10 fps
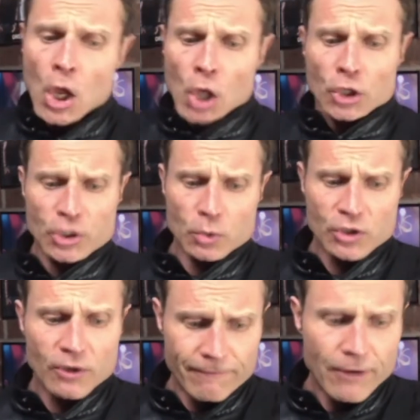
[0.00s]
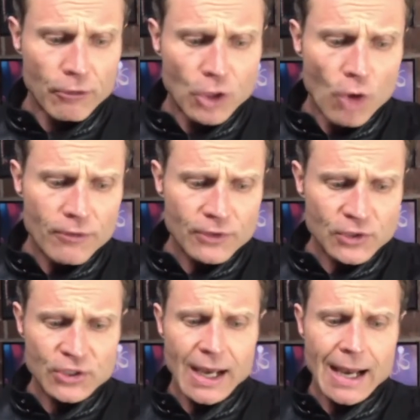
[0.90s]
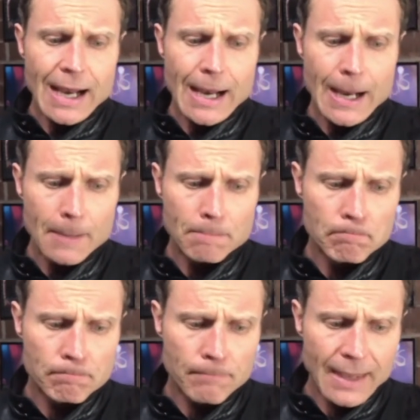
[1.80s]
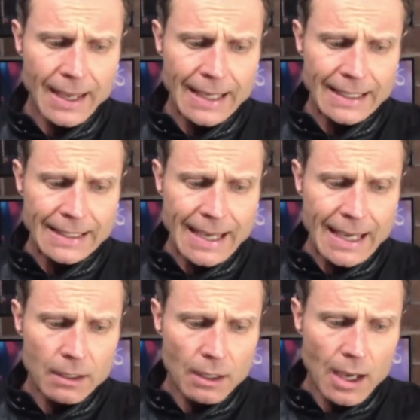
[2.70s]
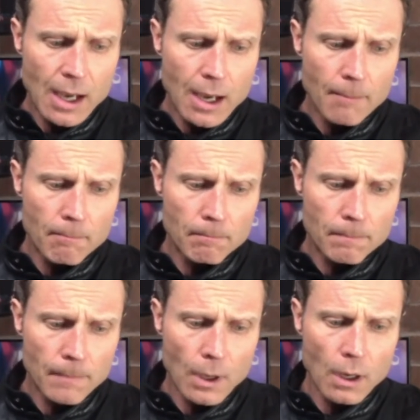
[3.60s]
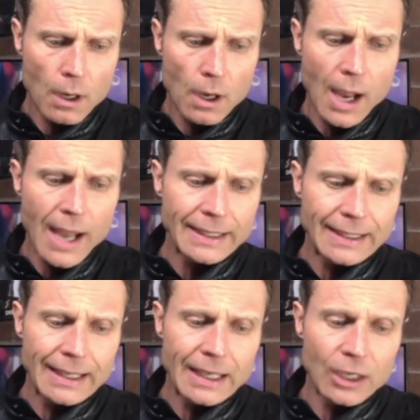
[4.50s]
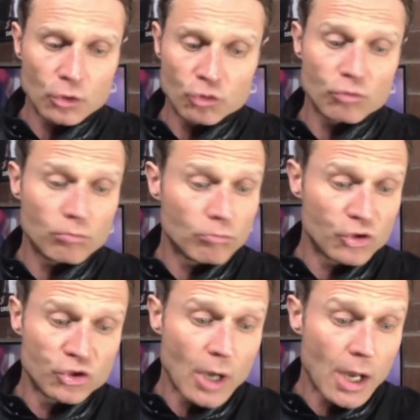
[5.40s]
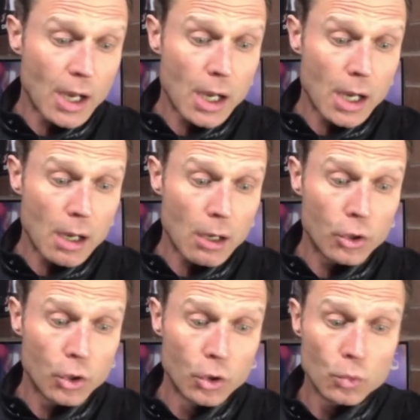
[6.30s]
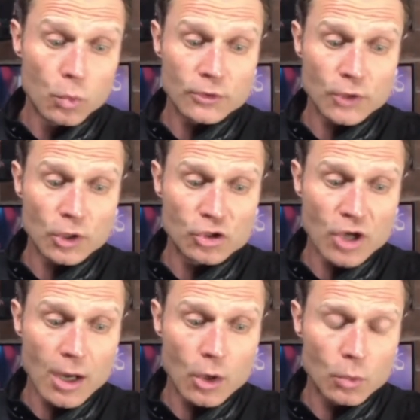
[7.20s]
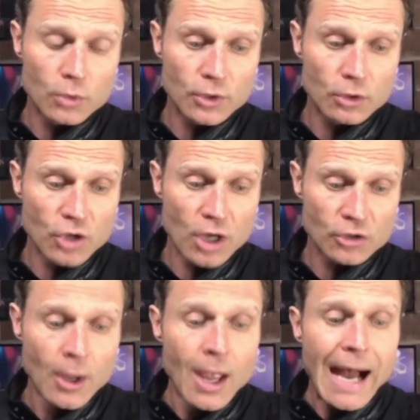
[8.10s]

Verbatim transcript: She was very nervous, um, and again, um, I, uh, uh, who was her ju- who was her judge?